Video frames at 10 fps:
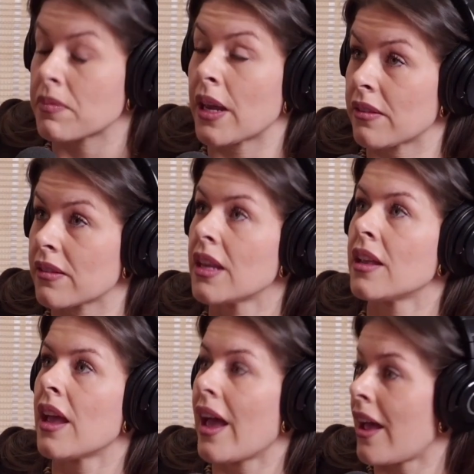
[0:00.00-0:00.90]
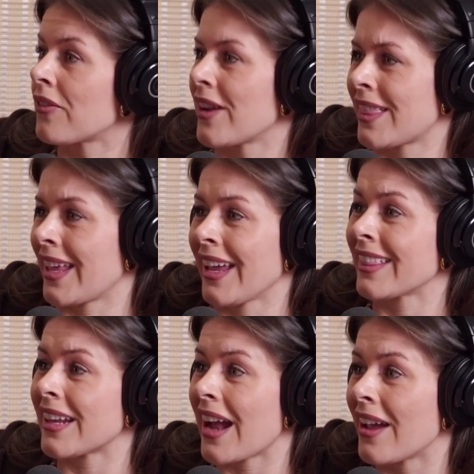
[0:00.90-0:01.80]
But everything
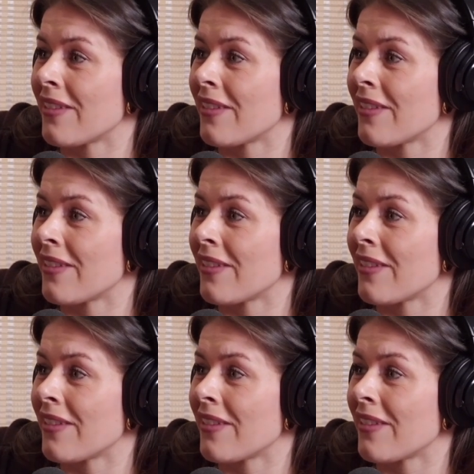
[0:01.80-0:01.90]
that I've,